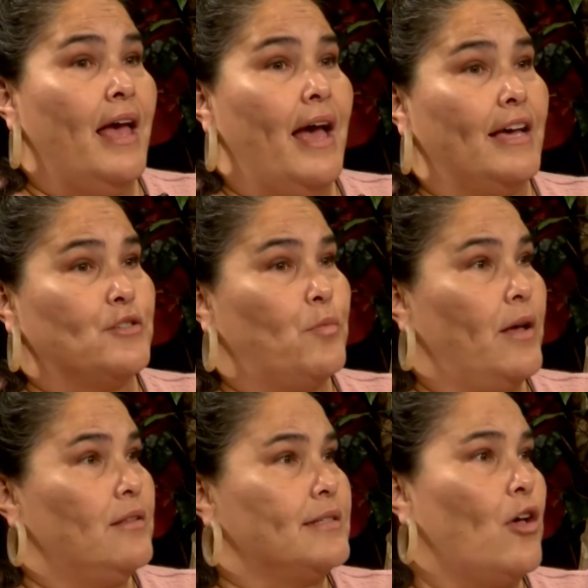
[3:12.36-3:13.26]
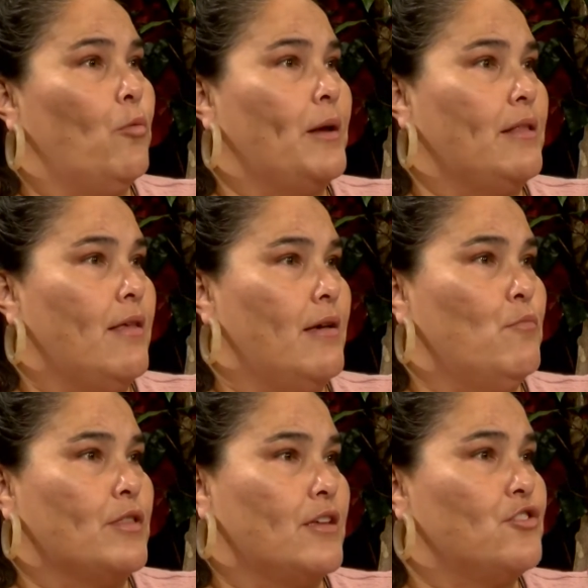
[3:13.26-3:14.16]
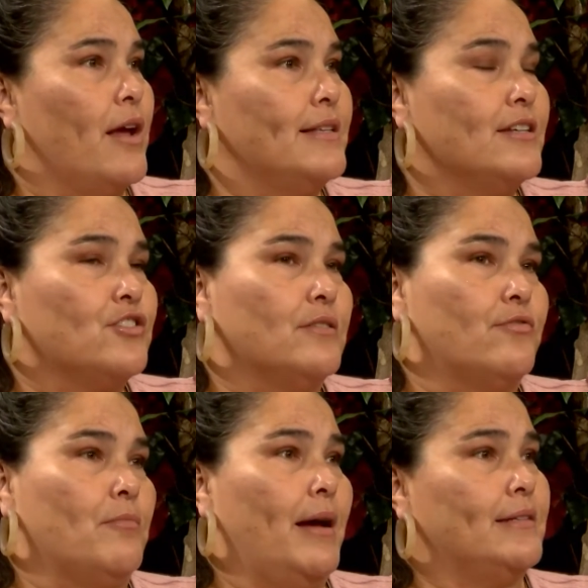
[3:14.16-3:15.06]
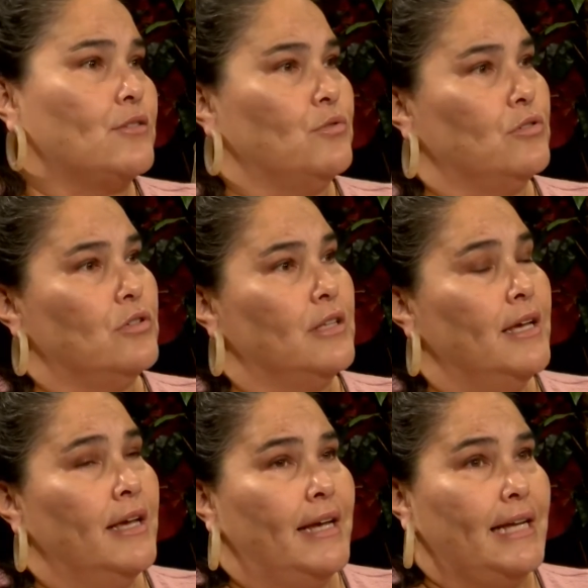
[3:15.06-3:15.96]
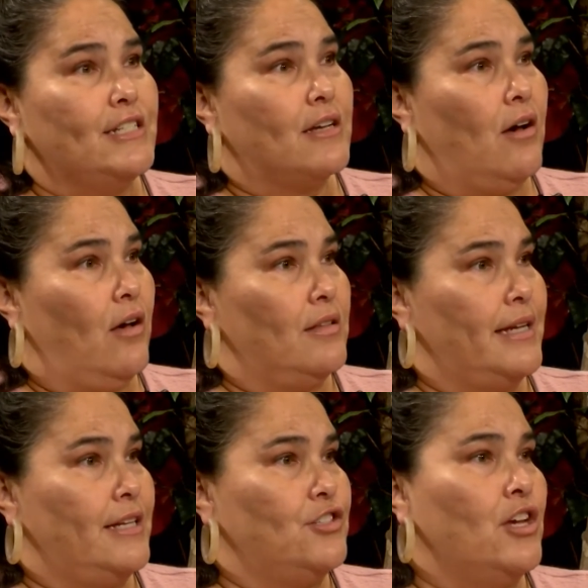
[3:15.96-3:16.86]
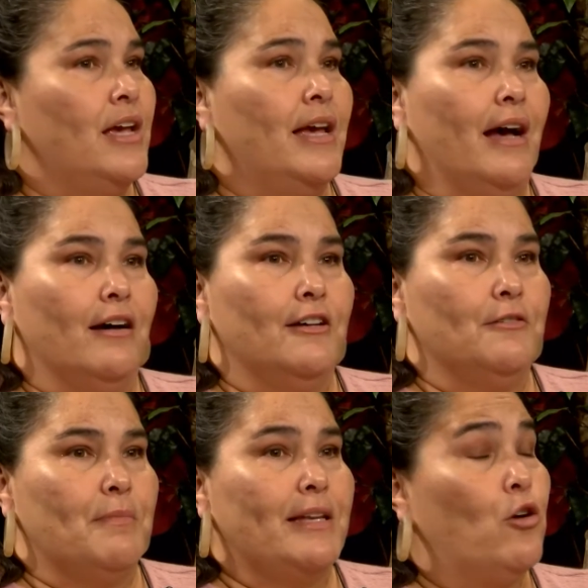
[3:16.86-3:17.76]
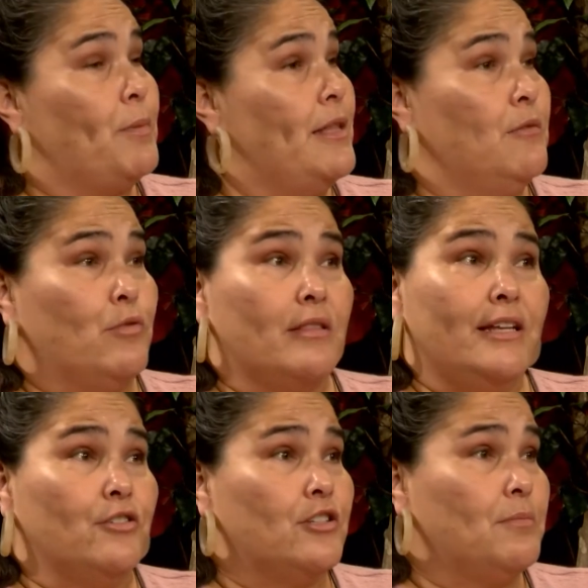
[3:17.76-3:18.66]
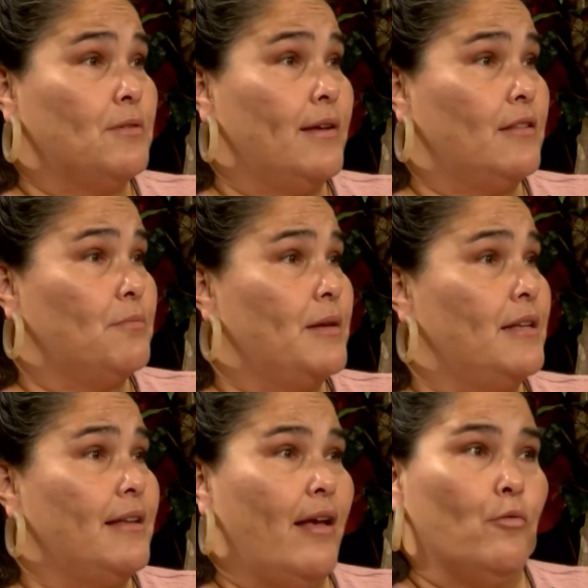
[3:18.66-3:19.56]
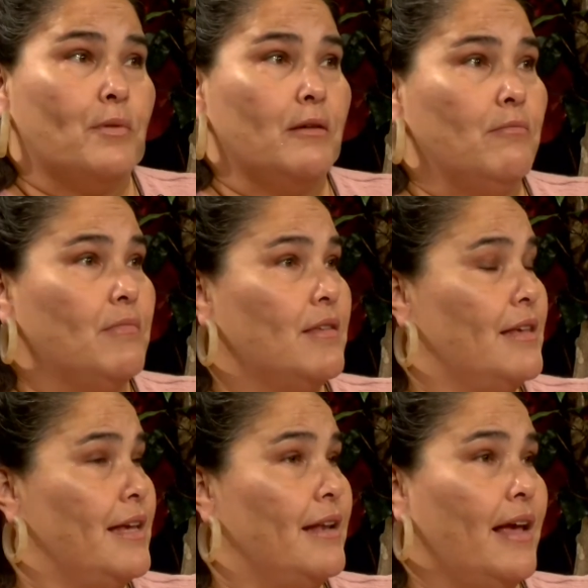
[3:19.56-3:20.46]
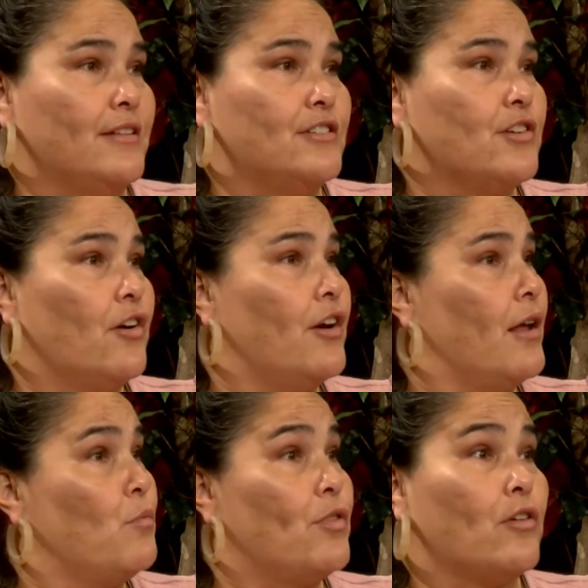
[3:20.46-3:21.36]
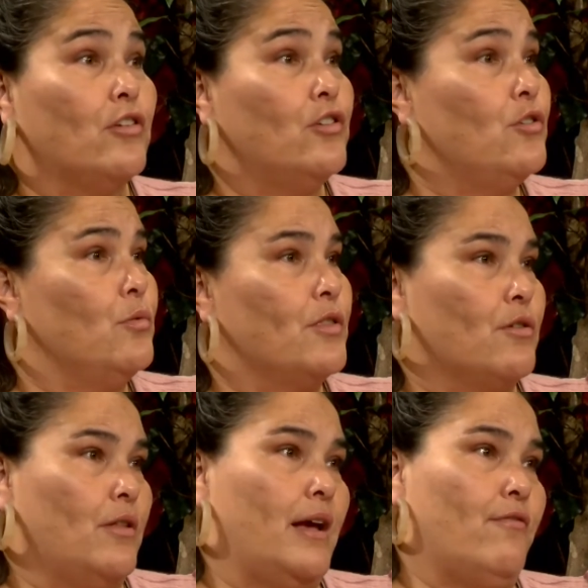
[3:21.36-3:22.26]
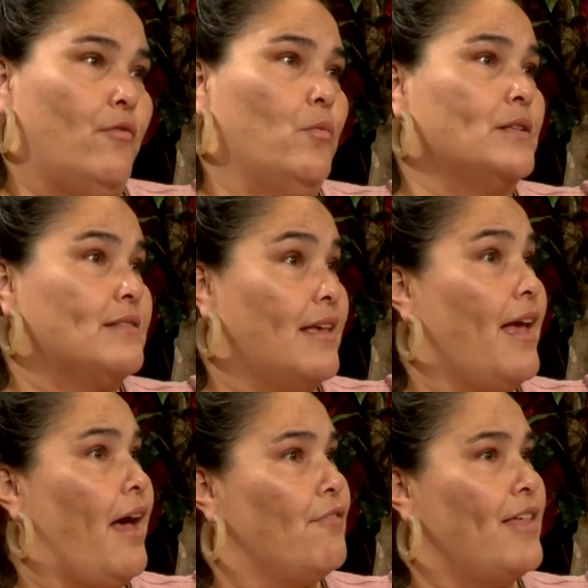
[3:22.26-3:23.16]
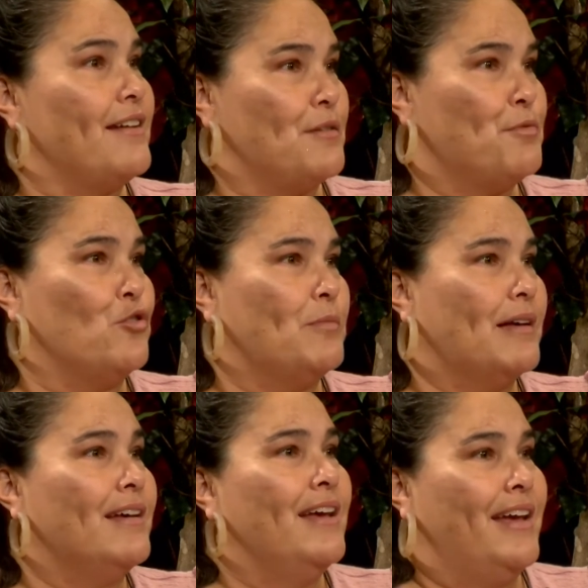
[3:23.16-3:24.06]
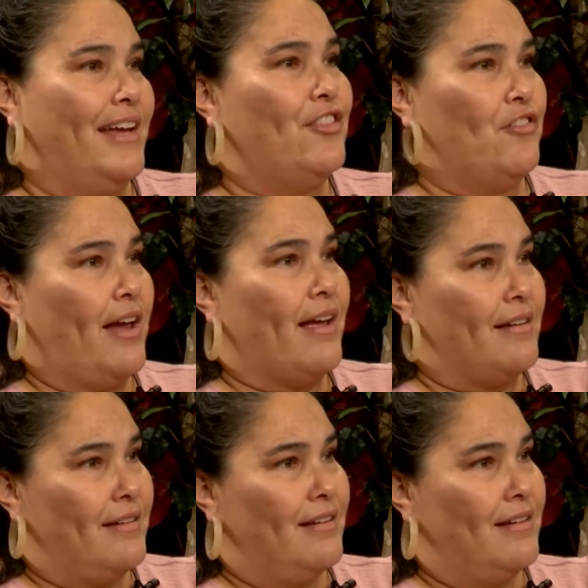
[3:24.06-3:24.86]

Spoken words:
as well as helping them with the transition from high school into college, and helping them with leadership development, help them get a head start on what they're going to do with their life once they have that diploma in their hand.